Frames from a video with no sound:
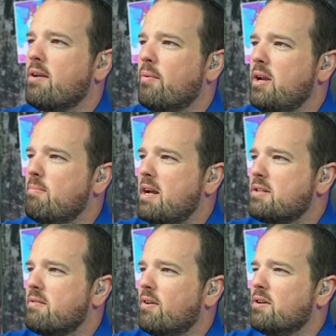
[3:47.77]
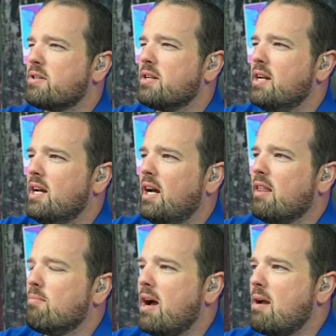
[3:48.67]
a reimagined version
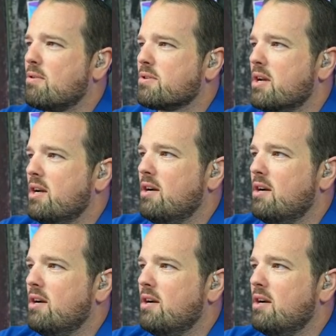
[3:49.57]
of the Bible's